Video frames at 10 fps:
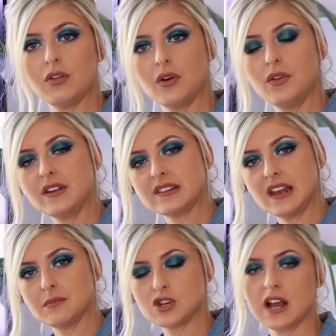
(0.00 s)
although this
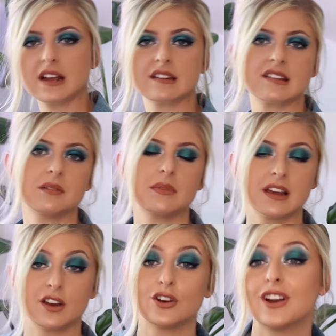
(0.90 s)
denim jacket seemed
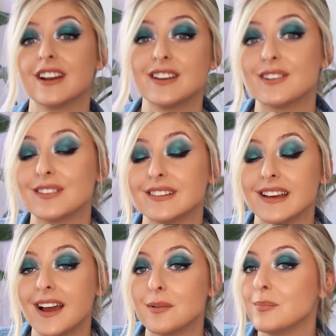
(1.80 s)
like a good idea at the
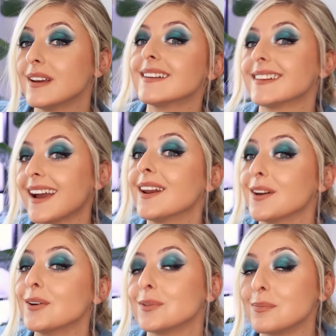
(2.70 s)
time because it kind of
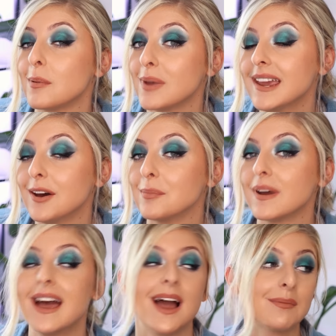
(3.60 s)
goes with my makeup,
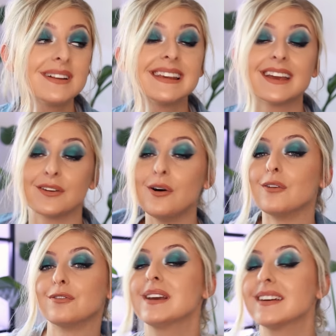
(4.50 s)
I'm gonna take it
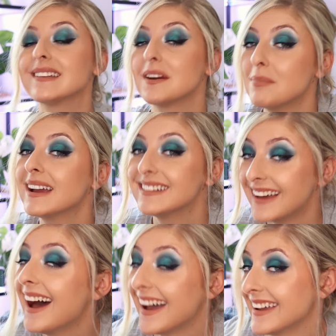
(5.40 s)
off because I might
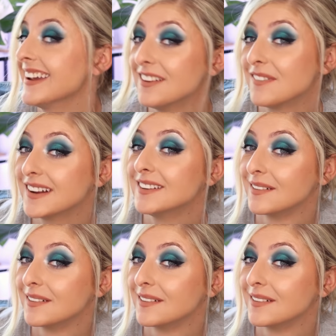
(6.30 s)
die if I